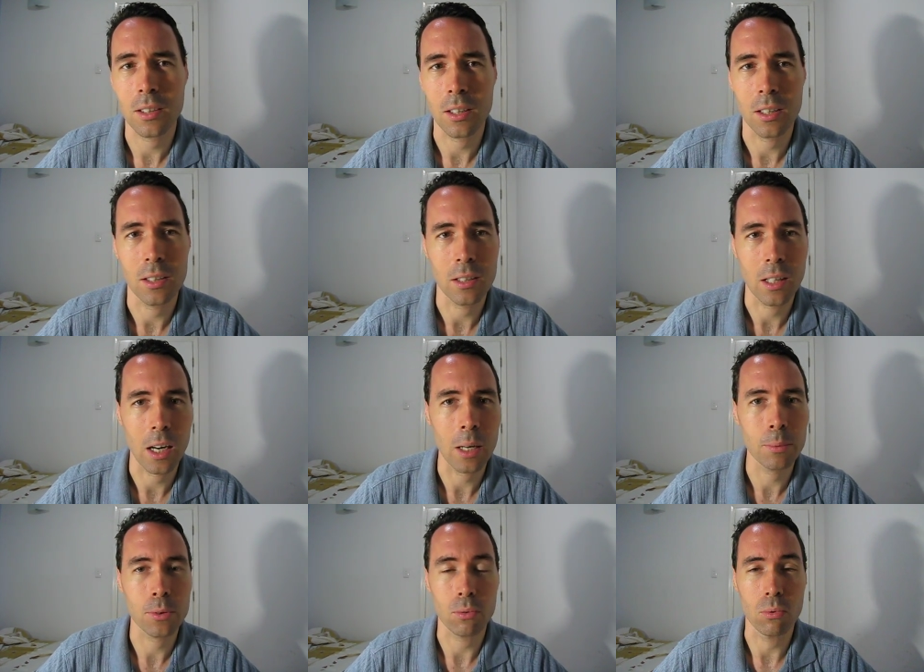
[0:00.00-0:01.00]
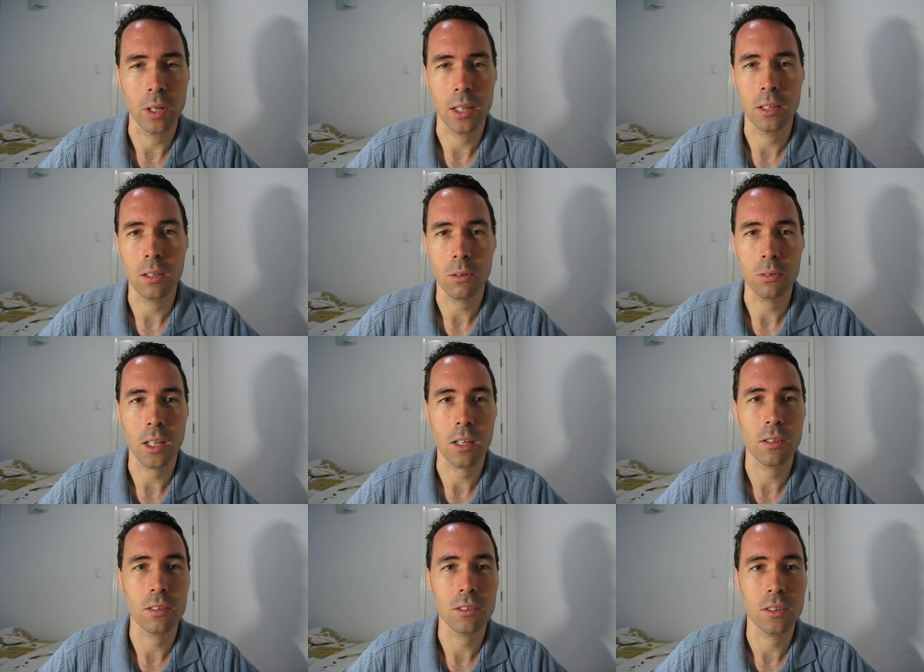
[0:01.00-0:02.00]
the cops will raid the
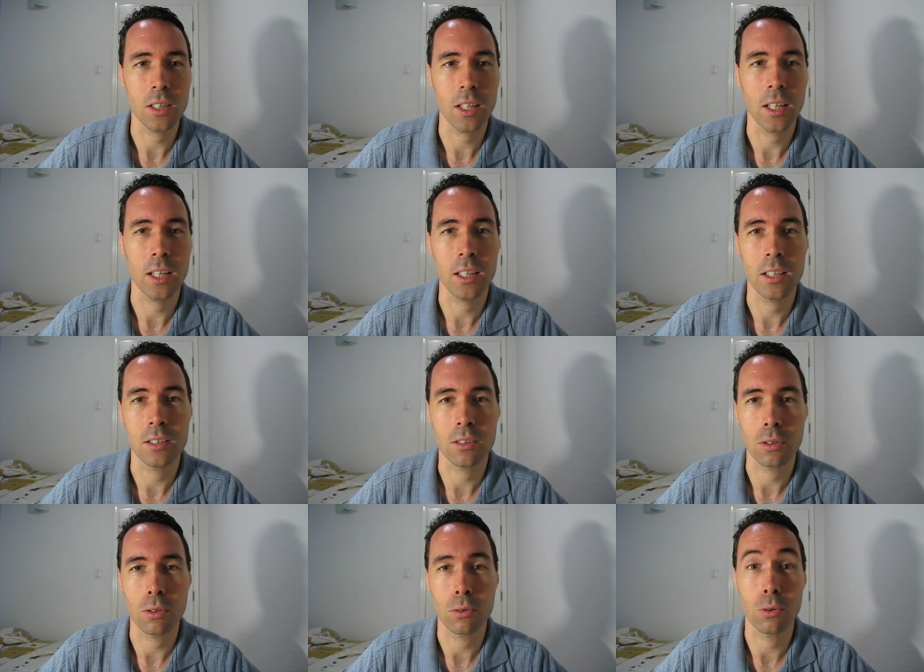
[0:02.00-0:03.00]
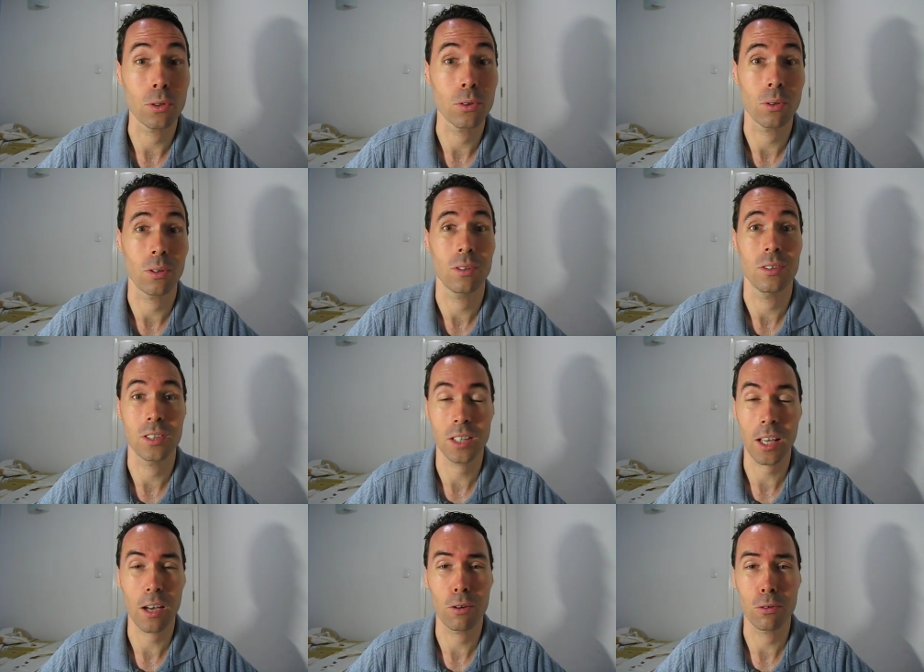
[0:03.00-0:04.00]
hotels and they'll go door to door and
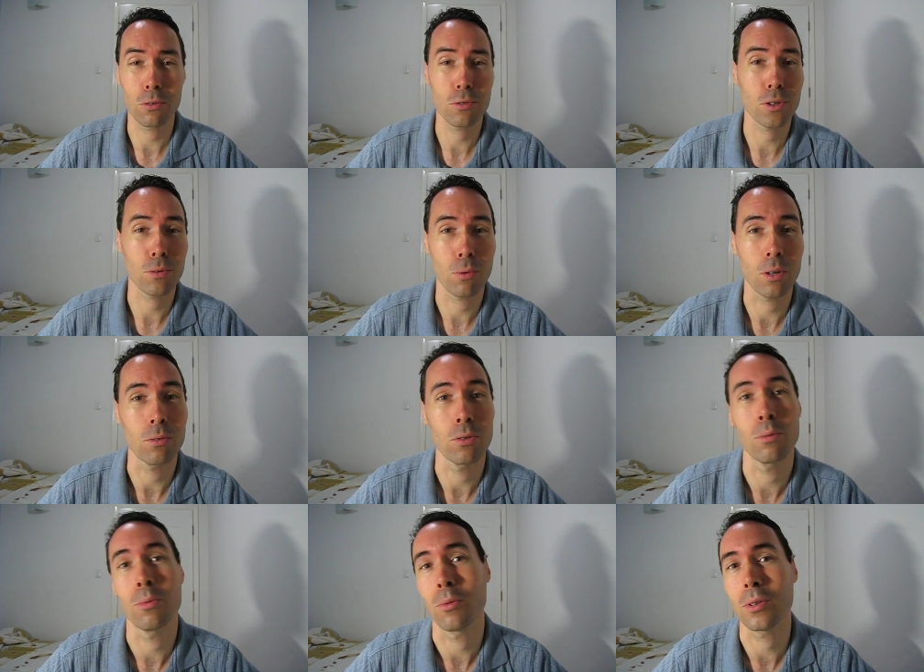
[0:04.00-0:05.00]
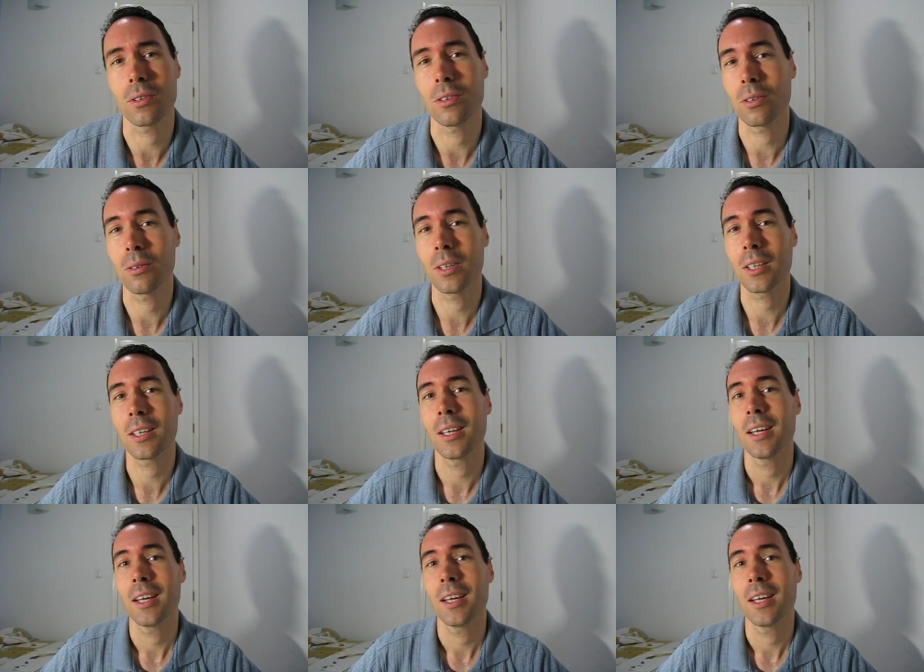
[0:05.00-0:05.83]
check out who's in what room and what they're doing.